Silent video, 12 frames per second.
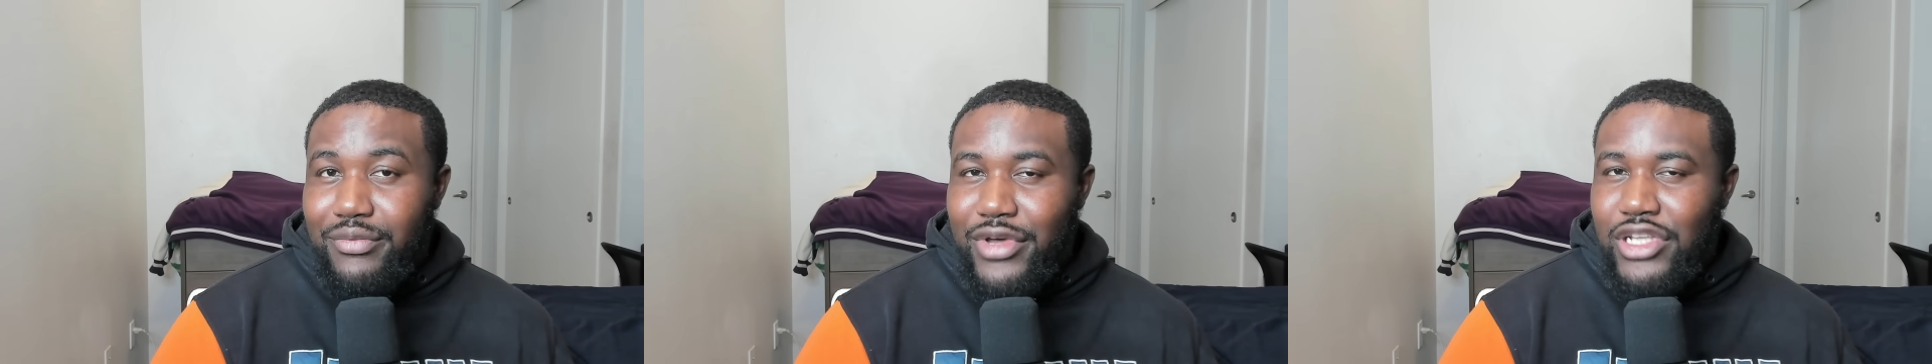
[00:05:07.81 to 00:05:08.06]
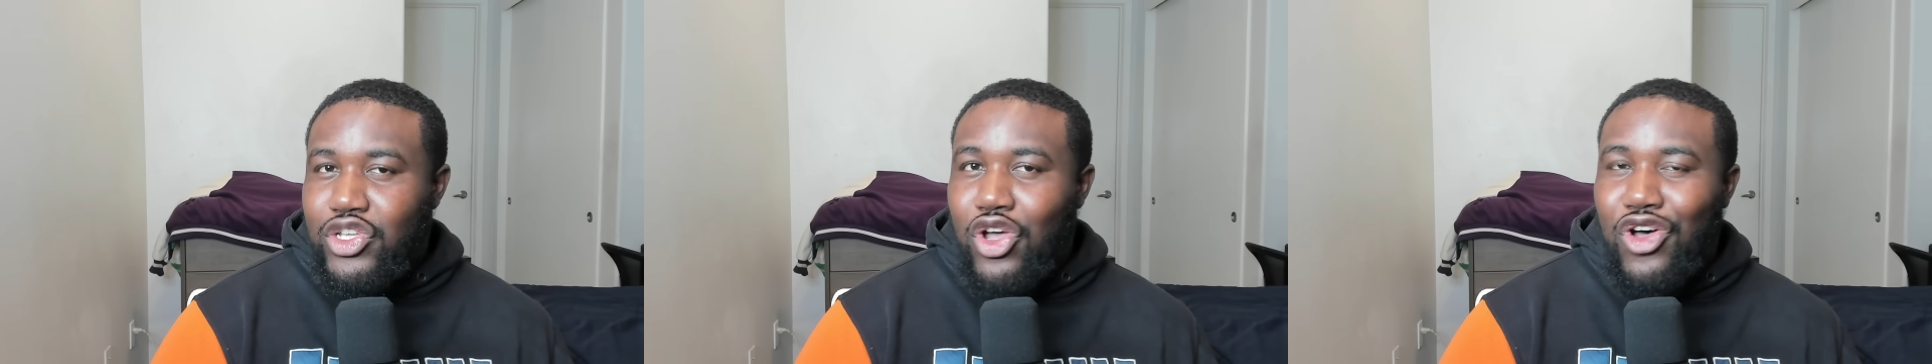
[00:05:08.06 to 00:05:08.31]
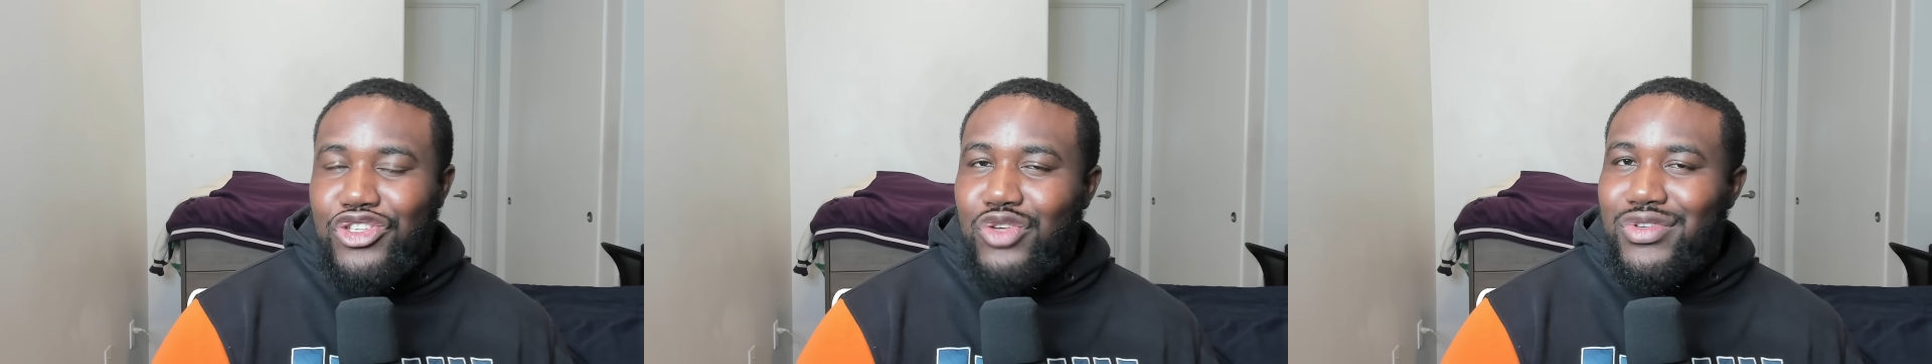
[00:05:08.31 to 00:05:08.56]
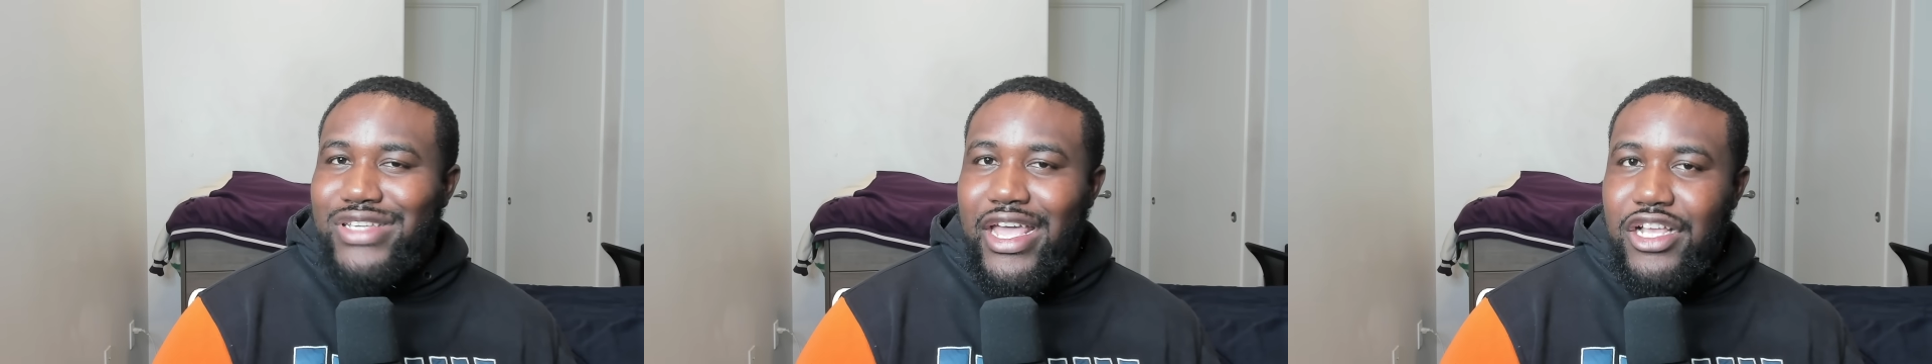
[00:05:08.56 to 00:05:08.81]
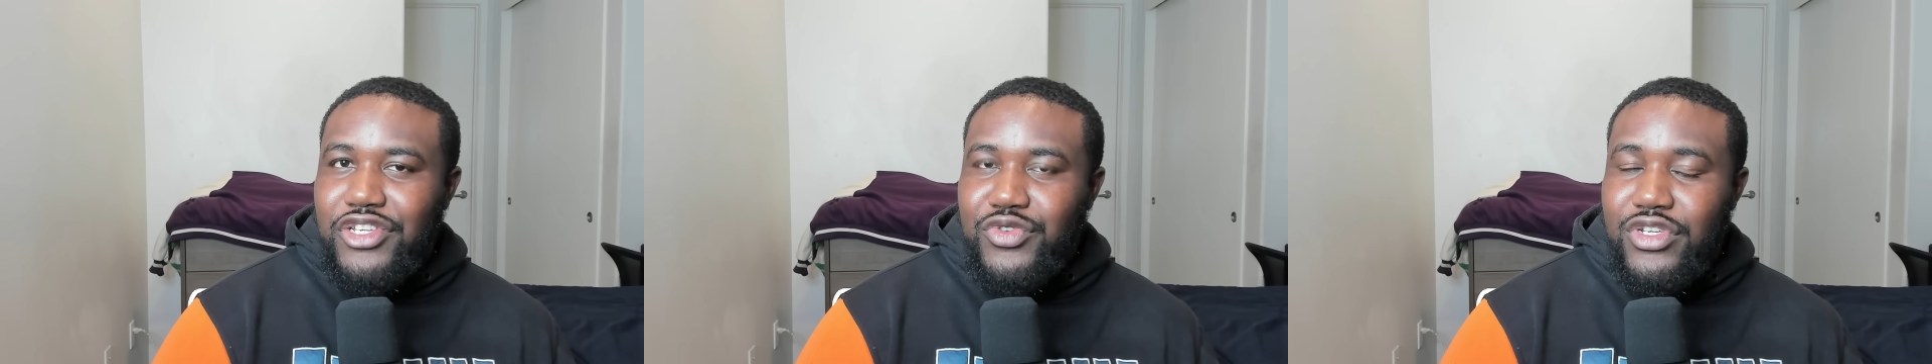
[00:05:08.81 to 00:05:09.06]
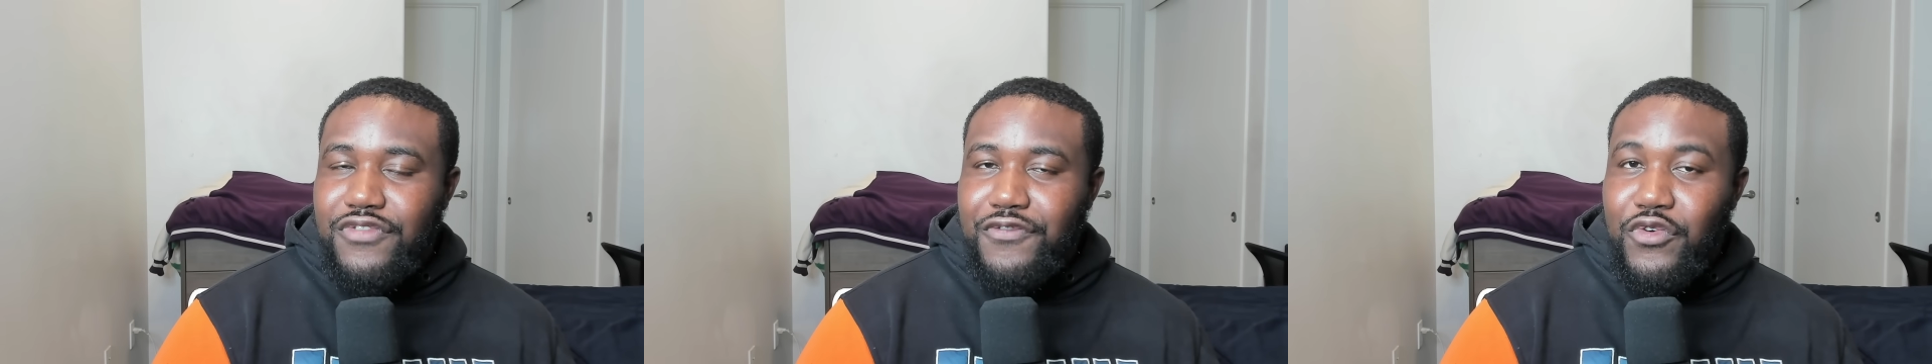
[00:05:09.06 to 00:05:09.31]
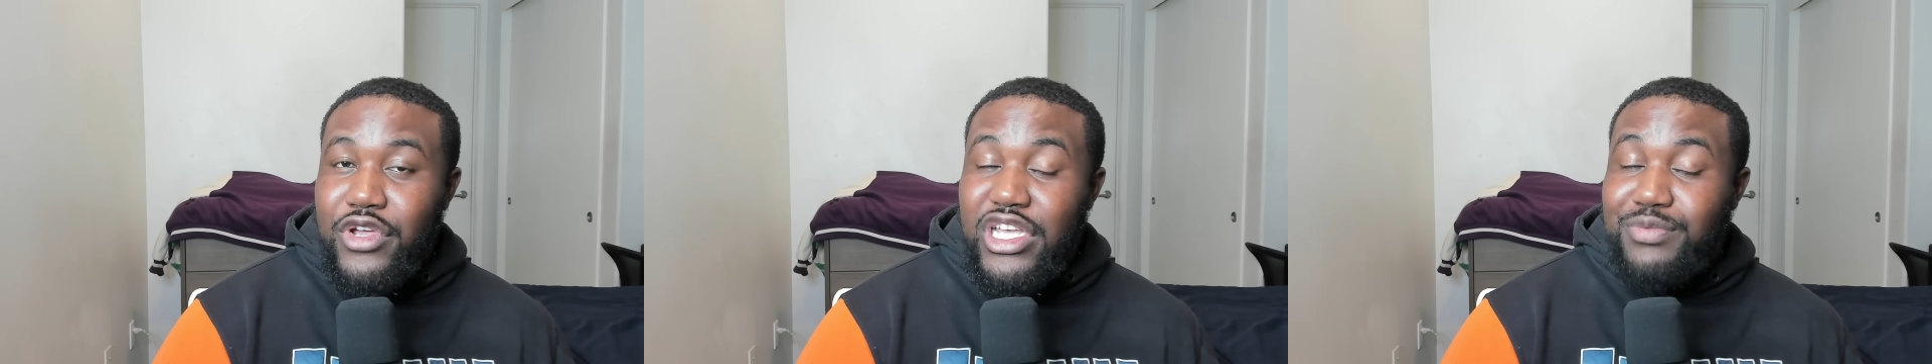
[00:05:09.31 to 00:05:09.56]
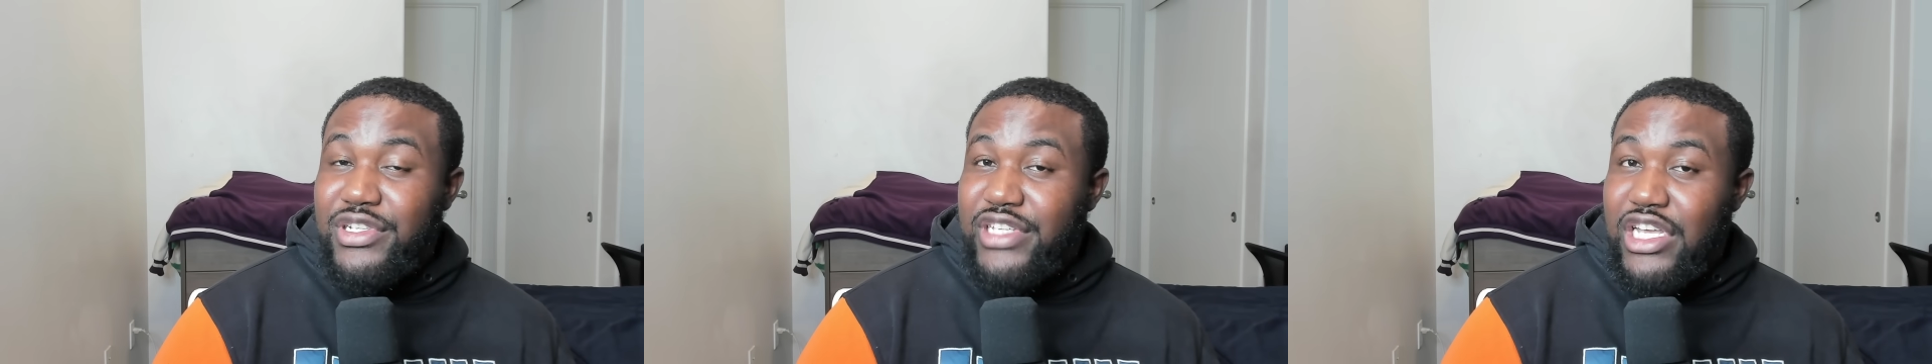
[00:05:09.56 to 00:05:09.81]
but it's also dangerous for
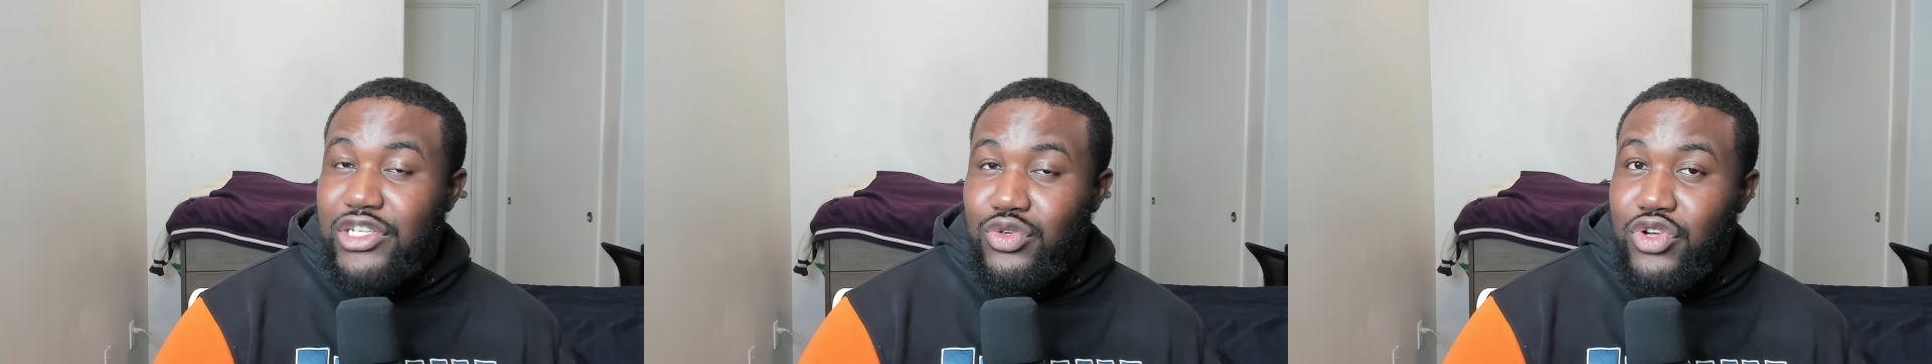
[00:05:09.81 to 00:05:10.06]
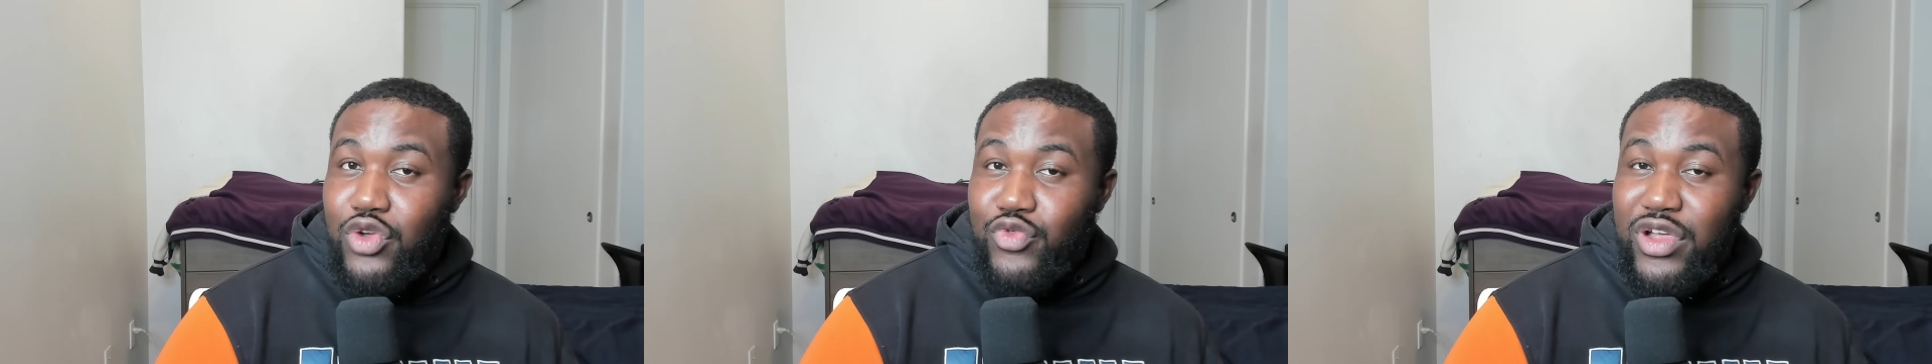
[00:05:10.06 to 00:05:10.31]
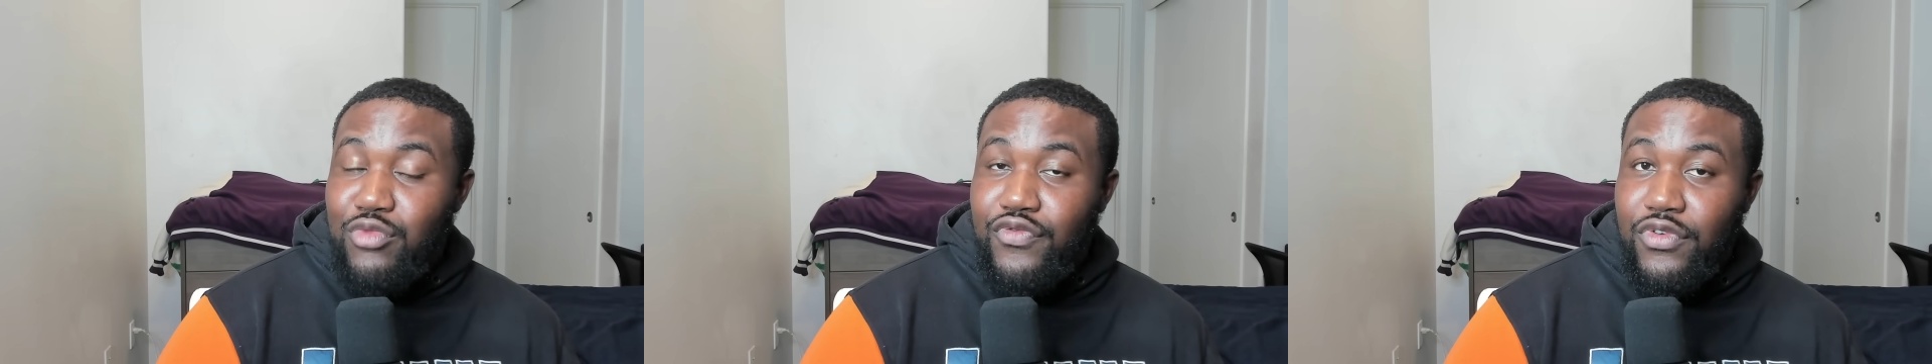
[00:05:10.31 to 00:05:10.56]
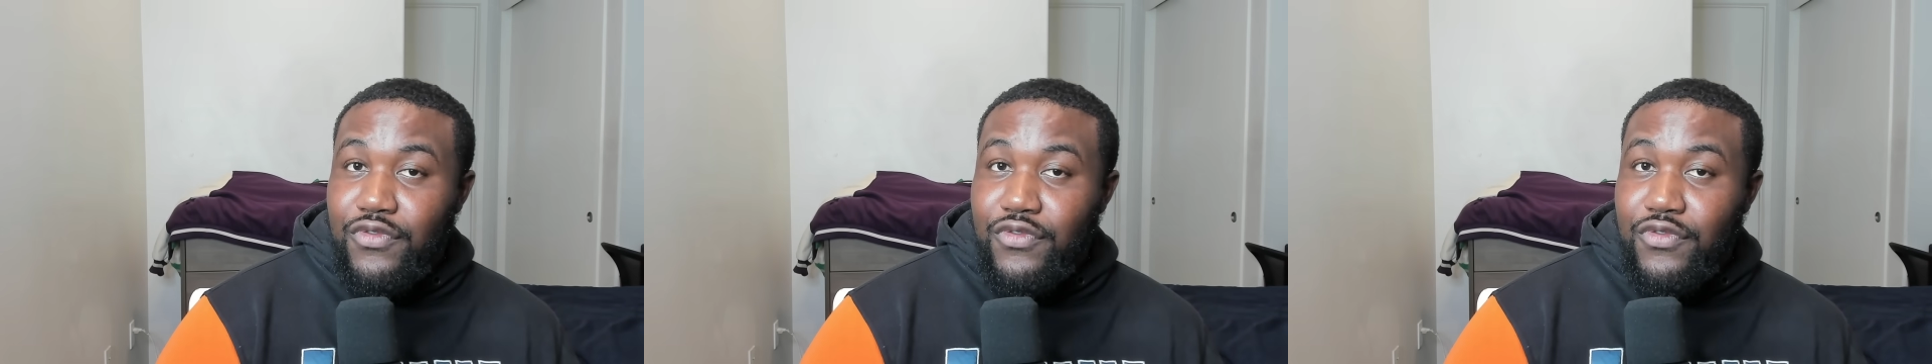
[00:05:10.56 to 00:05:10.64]
his potential career moving